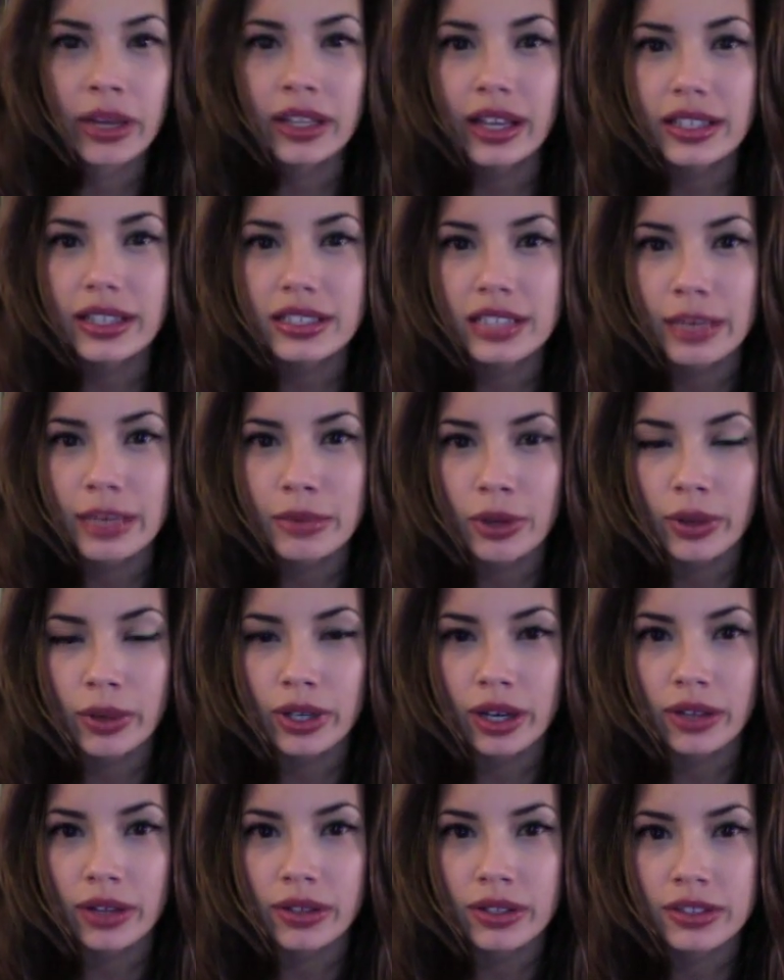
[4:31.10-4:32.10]
Is my last name
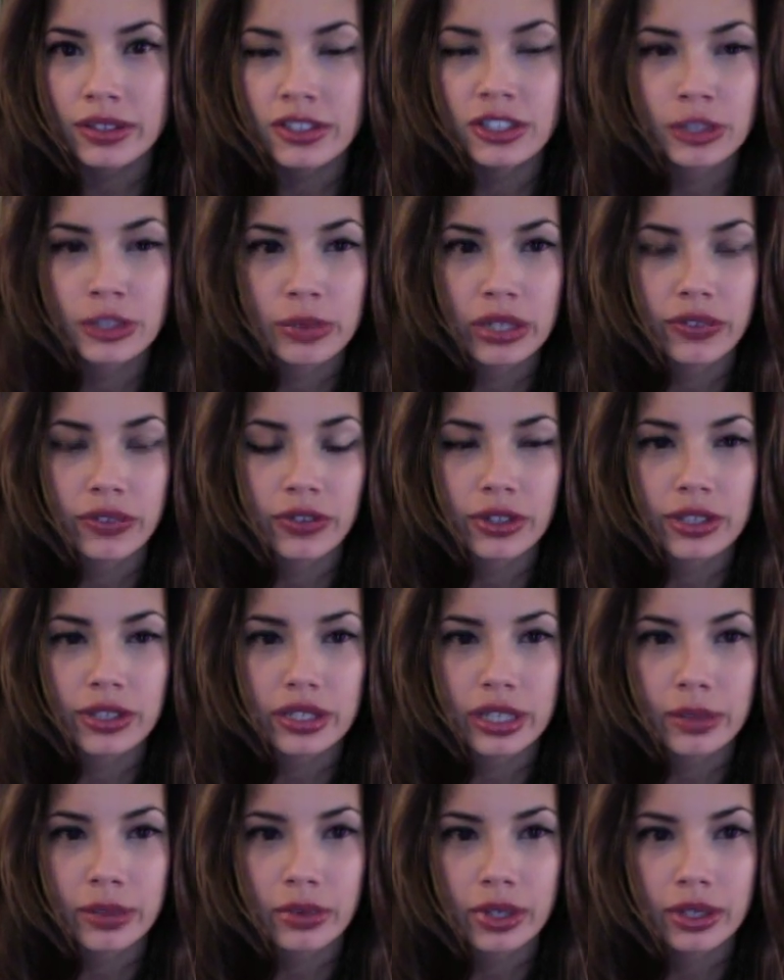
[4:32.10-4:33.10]
going on this? It's just my
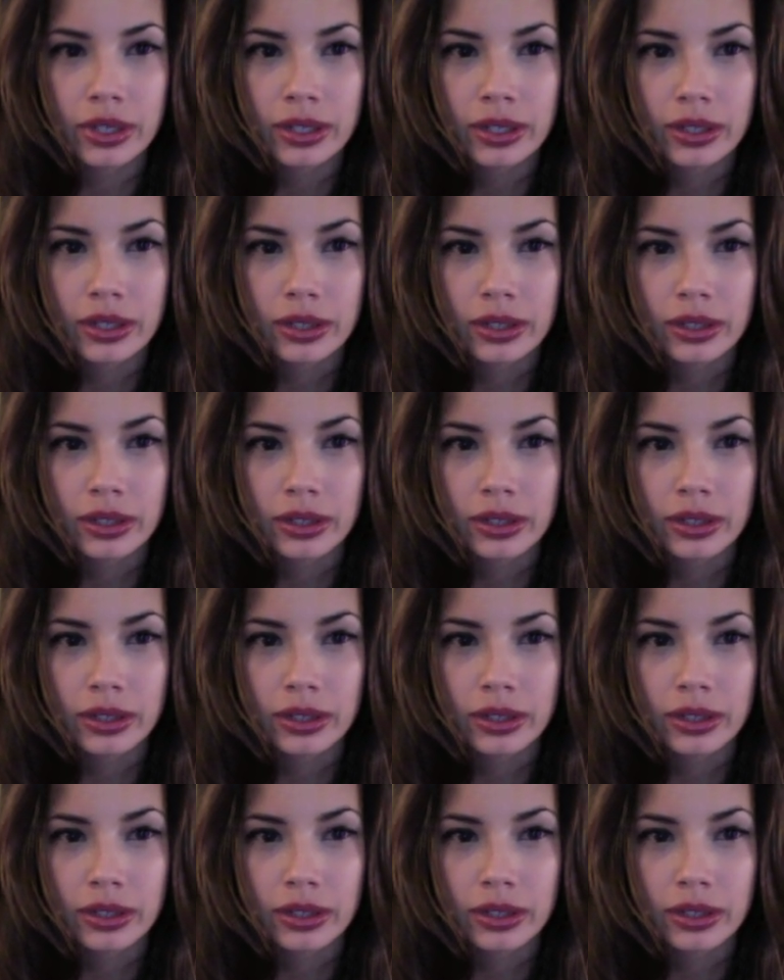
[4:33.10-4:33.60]
first name, right?